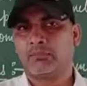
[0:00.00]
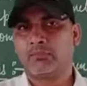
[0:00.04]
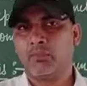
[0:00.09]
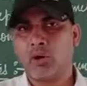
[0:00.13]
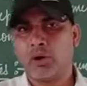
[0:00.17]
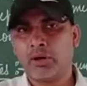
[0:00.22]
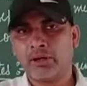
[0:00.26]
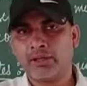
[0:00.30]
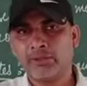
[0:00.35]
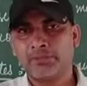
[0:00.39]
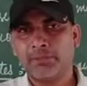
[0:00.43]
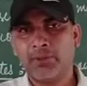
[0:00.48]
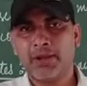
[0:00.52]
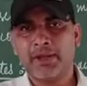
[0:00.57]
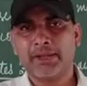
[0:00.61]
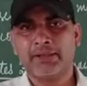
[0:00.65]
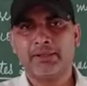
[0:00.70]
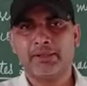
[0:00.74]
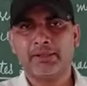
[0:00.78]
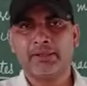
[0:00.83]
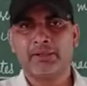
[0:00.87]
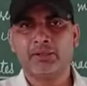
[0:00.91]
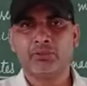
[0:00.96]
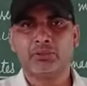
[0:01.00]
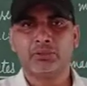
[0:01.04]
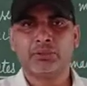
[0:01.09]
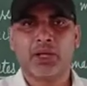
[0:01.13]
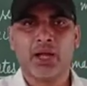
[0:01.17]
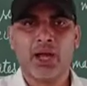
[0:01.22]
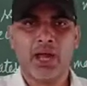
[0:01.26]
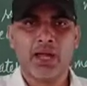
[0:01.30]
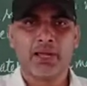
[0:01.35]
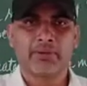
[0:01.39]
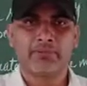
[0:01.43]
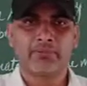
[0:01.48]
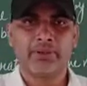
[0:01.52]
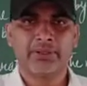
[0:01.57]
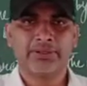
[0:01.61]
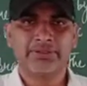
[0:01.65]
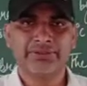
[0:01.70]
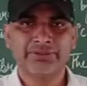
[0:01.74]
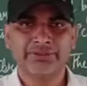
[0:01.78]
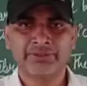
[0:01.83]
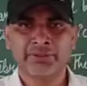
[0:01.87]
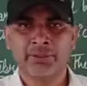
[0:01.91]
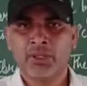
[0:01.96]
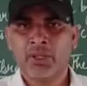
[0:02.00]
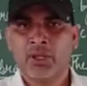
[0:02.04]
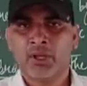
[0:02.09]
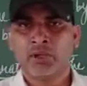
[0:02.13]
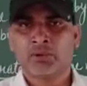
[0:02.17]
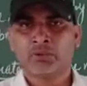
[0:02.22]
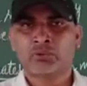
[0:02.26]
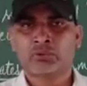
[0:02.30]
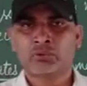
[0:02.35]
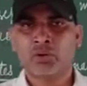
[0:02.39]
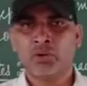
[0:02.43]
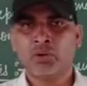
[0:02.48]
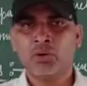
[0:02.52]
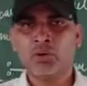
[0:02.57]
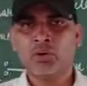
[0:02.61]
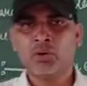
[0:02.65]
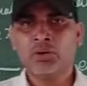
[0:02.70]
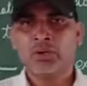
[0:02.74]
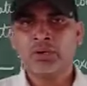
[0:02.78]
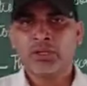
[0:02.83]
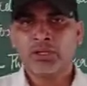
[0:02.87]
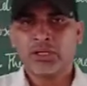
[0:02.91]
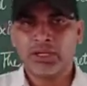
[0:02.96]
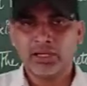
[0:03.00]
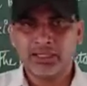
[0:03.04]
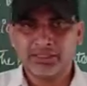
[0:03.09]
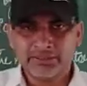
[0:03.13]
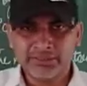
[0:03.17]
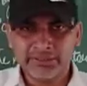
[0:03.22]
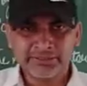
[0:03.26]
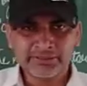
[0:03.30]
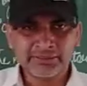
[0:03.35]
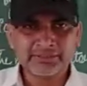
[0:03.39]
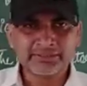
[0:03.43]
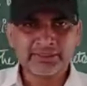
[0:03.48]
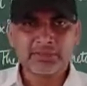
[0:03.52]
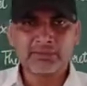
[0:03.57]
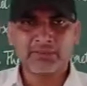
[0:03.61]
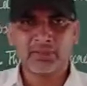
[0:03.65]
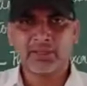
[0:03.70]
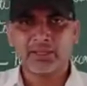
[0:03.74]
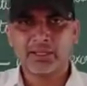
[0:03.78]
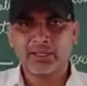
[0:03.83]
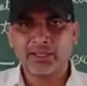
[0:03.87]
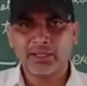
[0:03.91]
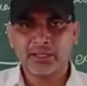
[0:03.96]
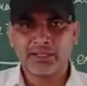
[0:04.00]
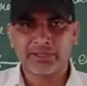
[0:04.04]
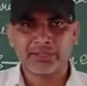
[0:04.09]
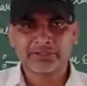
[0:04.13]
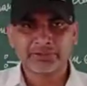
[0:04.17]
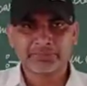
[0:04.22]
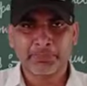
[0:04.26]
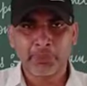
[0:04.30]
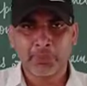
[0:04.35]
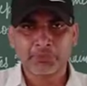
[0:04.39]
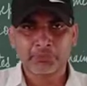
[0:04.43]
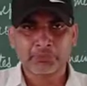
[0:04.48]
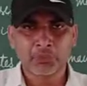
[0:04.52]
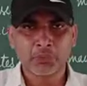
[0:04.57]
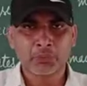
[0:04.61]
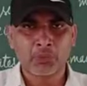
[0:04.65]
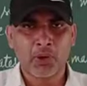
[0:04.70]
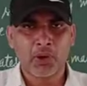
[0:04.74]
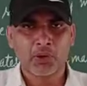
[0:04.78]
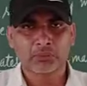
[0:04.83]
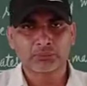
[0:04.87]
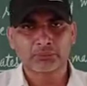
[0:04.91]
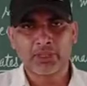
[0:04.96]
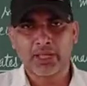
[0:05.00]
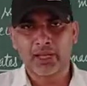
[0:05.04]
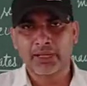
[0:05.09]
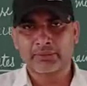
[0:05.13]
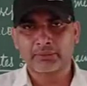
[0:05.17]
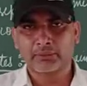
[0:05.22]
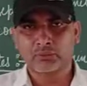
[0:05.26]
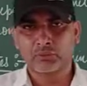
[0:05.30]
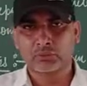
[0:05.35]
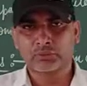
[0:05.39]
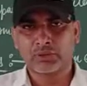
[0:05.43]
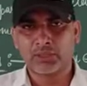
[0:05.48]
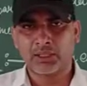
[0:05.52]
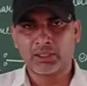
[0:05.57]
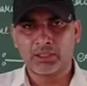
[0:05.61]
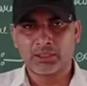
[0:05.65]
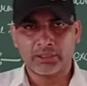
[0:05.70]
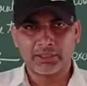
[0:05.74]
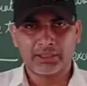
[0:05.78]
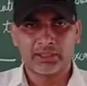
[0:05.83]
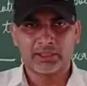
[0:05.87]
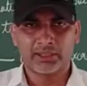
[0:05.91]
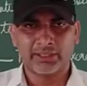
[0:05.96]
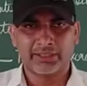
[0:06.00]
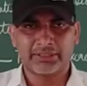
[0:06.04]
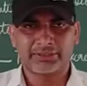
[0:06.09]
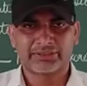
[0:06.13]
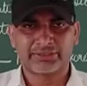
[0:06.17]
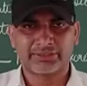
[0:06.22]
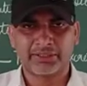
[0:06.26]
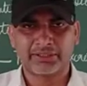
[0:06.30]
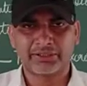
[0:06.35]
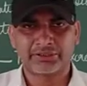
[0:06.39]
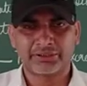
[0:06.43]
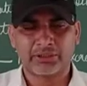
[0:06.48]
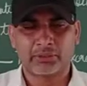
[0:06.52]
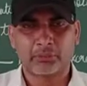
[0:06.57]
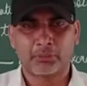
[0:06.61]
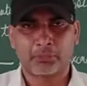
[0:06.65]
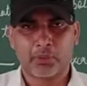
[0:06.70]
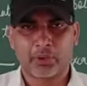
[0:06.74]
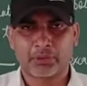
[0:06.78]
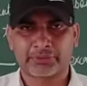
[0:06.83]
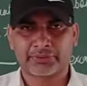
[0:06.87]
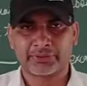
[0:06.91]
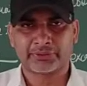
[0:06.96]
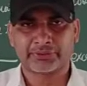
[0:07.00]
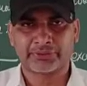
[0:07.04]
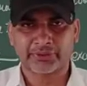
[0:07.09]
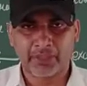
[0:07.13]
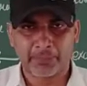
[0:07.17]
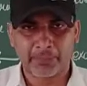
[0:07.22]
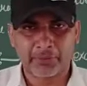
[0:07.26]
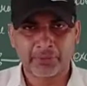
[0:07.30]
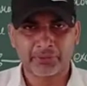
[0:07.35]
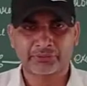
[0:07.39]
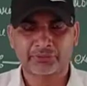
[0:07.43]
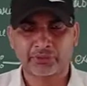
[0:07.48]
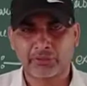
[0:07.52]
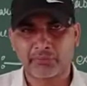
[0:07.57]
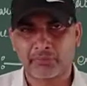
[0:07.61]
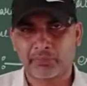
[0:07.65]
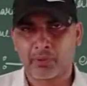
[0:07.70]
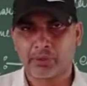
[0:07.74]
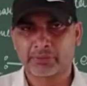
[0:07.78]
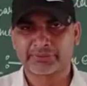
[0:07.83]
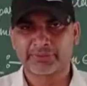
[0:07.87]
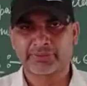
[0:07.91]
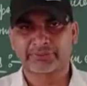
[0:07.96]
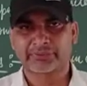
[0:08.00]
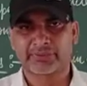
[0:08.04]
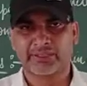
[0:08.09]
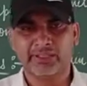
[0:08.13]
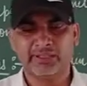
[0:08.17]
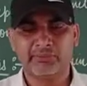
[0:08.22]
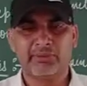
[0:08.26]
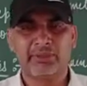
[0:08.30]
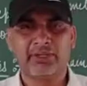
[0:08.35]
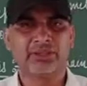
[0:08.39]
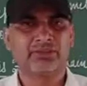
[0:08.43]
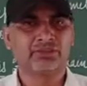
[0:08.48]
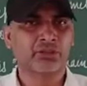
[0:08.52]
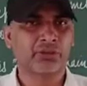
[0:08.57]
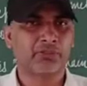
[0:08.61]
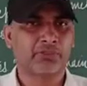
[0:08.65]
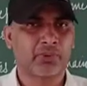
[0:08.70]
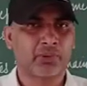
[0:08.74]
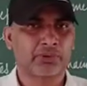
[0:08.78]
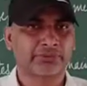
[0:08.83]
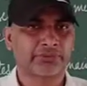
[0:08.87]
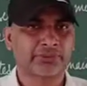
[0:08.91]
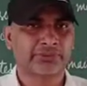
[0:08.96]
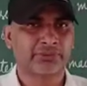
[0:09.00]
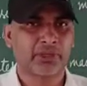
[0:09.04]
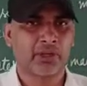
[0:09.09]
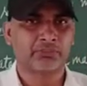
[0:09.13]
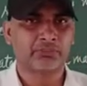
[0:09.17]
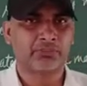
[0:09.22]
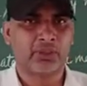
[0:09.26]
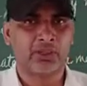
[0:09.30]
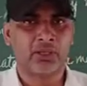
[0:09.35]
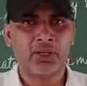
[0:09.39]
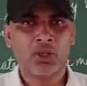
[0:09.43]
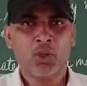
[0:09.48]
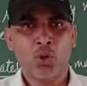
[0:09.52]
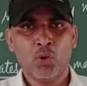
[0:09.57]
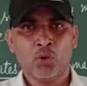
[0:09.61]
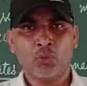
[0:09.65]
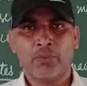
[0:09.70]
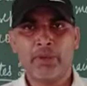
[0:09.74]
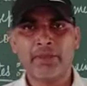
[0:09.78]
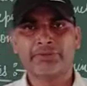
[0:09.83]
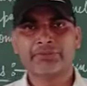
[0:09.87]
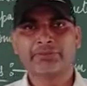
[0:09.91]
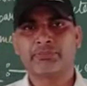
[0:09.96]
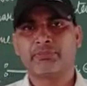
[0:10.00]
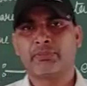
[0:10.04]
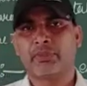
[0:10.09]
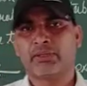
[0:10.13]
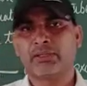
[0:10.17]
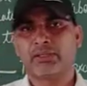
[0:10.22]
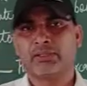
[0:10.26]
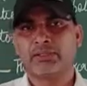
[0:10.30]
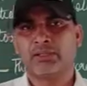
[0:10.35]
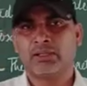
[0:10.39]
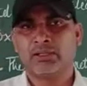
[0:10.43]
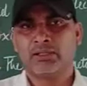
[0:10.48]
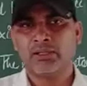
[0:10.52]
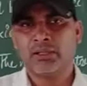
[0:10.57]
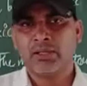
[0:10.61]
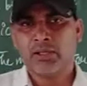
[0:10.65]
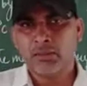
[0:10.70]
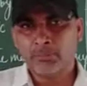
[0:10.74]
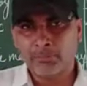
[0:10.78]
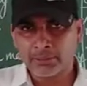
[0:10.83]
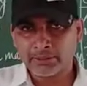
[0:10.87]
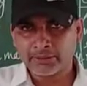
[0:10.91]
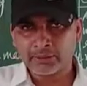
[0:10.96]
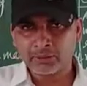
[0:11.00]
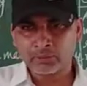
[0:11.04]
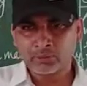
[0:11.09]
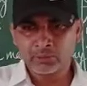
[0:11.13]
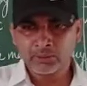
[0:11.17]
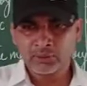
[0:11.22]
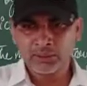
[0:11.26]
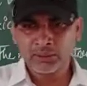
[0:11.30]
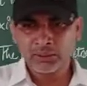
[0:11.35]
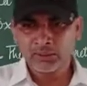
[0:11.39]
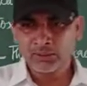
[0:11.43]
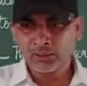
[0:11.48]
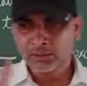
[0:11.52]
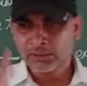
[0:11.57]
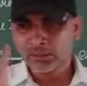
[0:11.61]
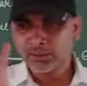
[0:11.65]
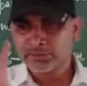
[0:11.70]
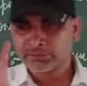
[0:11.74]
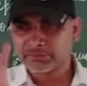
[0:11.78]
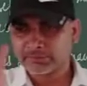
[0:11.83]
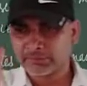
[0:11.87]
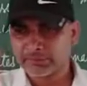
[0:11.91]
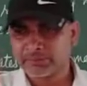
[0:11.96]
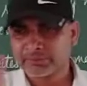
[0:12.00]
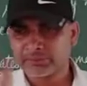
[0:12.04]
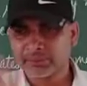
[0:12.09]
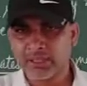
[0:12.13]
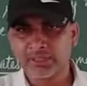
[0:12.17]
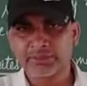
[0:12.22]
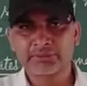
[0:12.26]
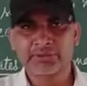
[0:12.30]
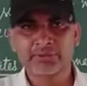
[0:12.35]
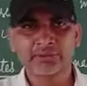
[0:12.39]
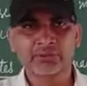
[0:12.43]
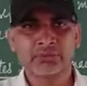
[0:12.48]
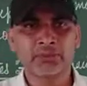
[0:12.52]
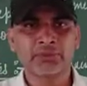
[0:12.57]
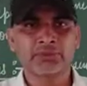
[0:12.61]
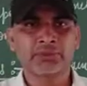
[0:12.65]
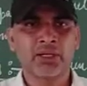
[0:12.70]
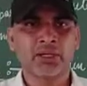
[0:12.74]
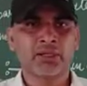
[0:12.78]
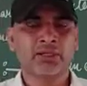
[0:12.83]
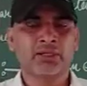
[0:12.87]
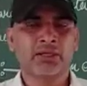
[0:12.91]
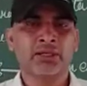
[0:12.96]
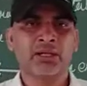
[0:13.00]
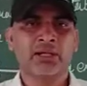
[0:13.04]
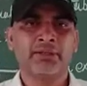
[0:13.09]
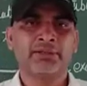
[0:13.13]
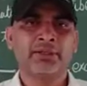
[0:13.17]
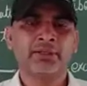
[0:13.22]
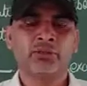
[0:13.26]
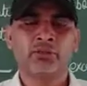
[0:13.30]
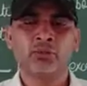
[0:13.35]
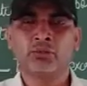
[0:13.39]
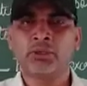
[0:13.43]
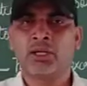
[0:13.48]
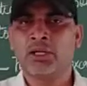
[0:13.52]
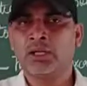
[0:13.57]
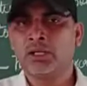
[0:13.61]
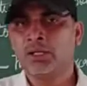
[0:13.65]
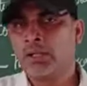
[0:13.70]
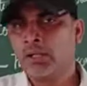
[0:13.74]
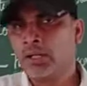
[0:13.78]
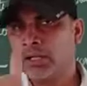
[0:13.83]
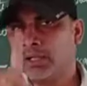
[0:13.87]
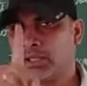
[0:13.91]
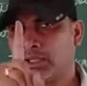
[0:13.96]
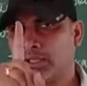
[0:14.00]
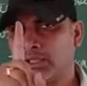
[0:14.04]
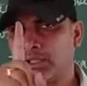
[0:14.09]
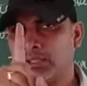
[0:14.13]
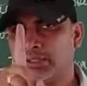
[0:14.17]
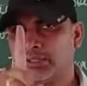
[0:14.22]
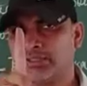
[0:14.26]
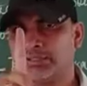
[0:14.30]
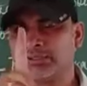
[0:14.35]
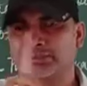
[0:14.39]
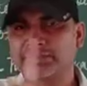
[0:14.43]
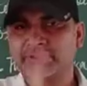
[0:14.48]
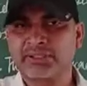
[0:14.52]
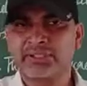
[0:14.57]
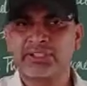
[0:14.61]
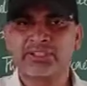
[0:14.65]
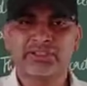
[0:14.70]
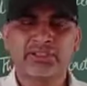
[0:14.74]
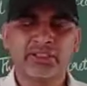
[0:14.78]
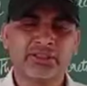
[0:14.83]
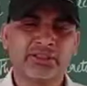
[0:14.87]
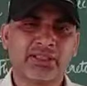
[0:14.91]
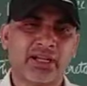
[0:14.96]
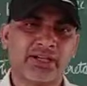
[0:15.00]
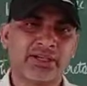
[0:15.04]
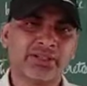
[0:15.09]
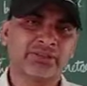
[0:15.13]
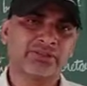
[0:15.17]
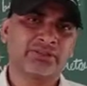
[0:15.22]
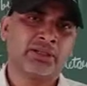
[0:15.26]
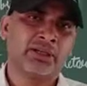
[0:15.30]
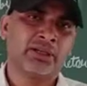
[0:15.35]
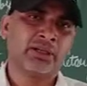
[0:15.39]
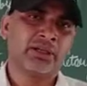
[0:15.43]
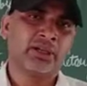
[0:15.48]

modify into the higher ones. So this is the responsible for that to the excretion process, separation process, elimination process of the waste material. Particular substances which are related to the excretion, that is